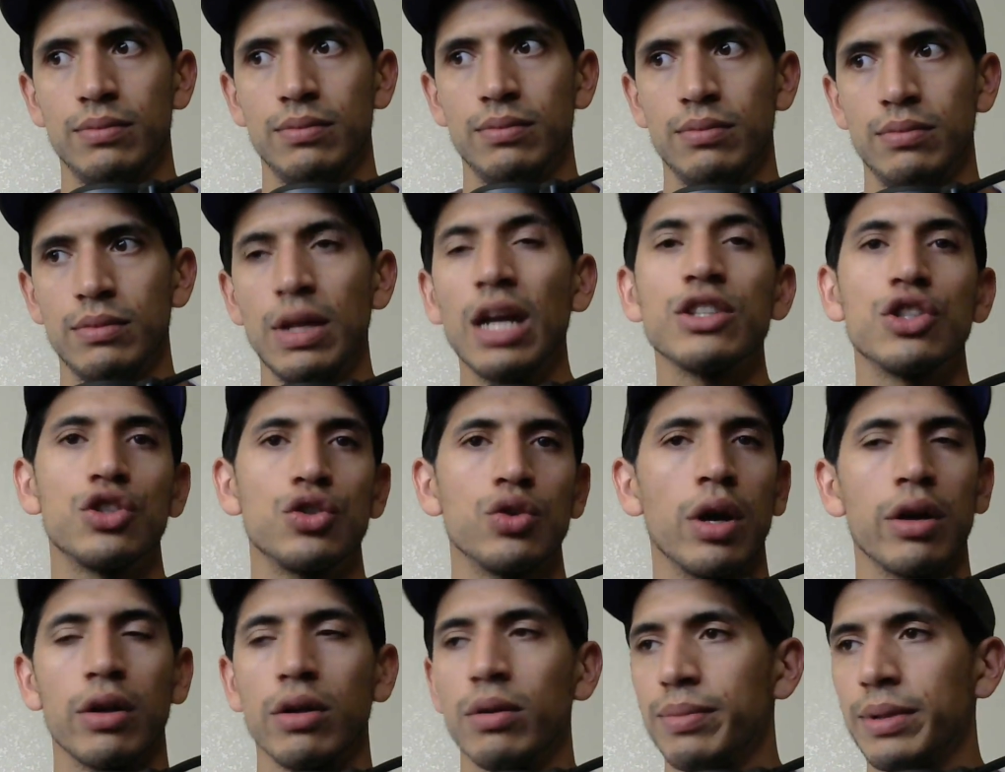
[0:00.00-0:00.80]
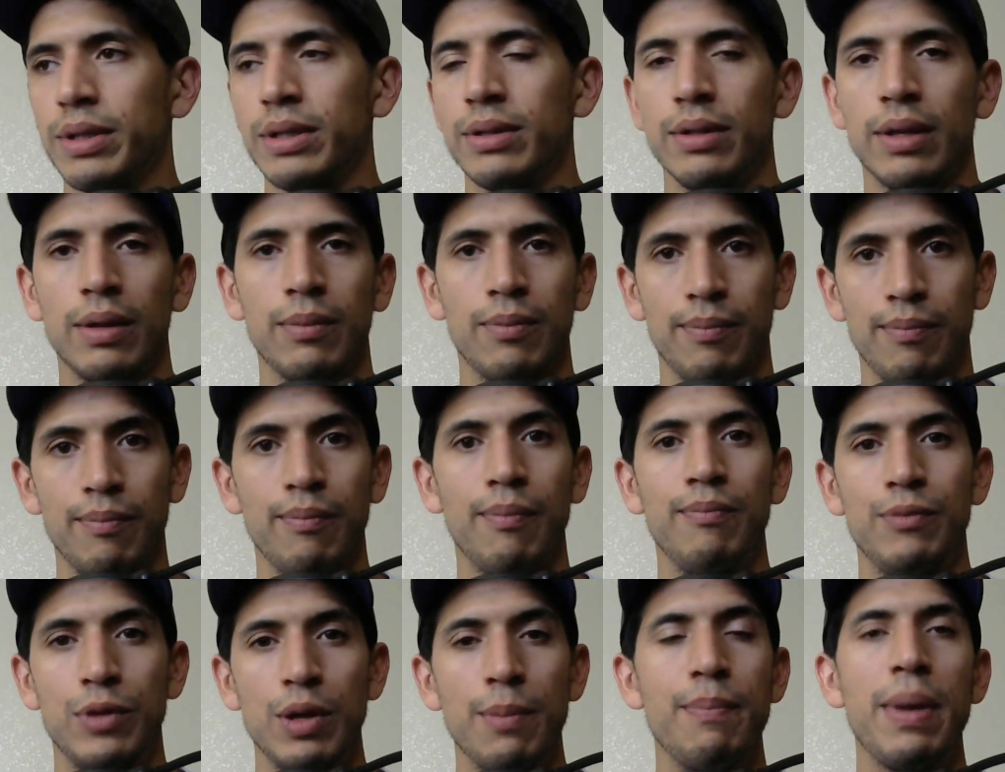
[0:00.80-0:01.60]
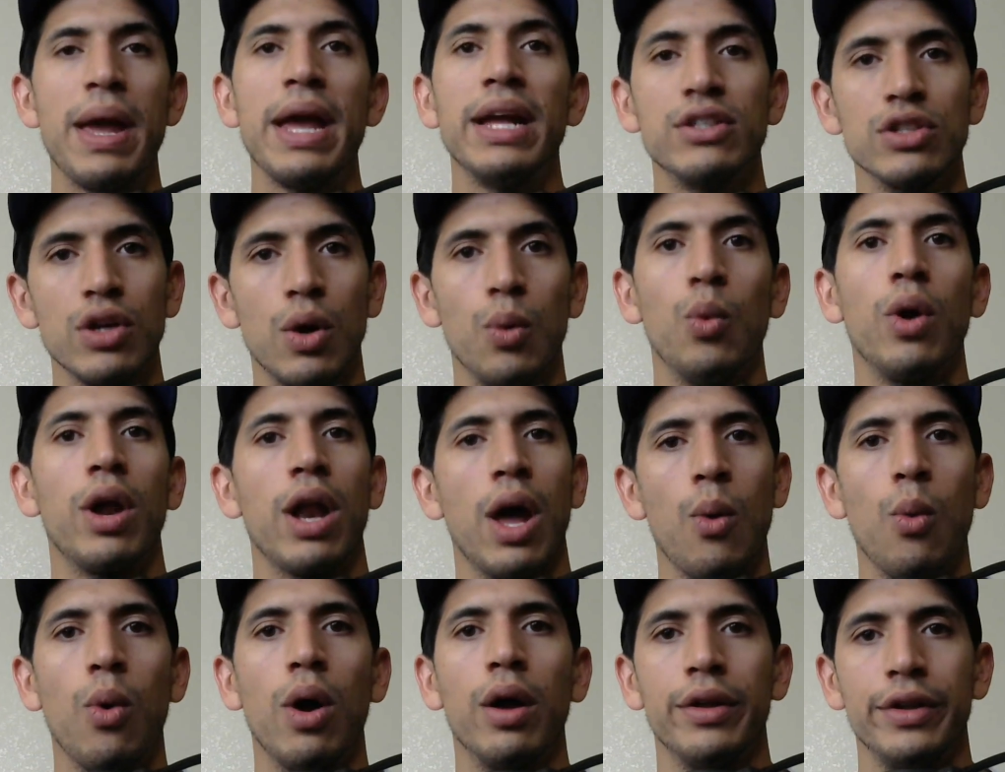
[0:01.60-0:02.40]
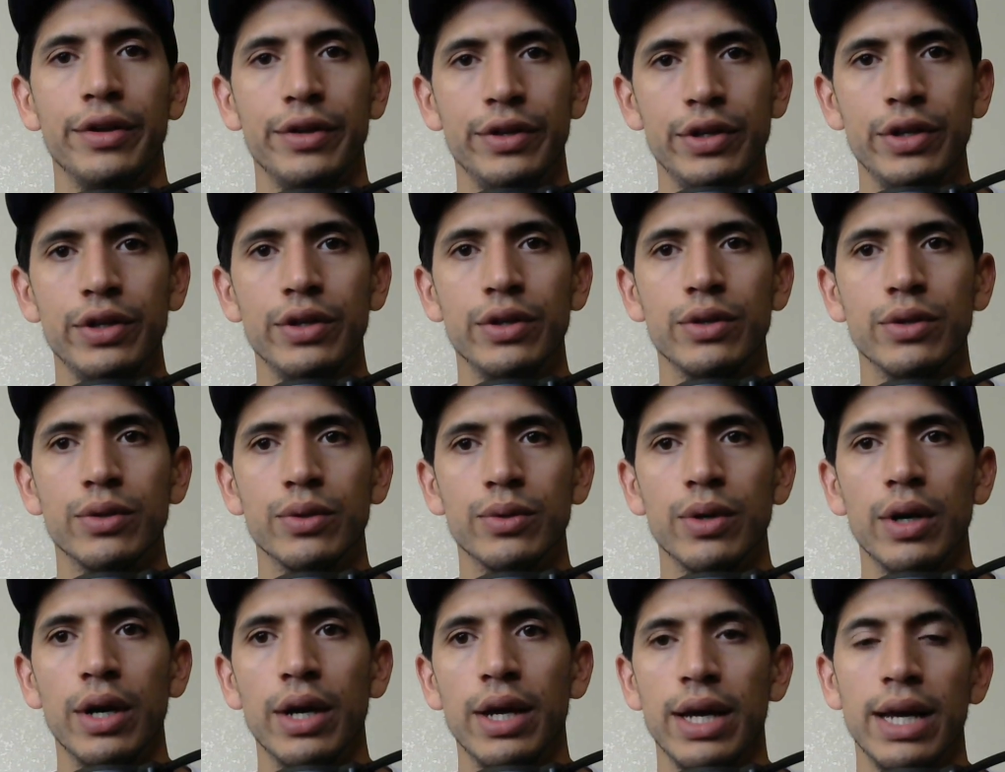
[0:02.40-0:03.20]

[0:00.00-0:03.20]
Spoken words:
not struggle, but debates on what I want to do,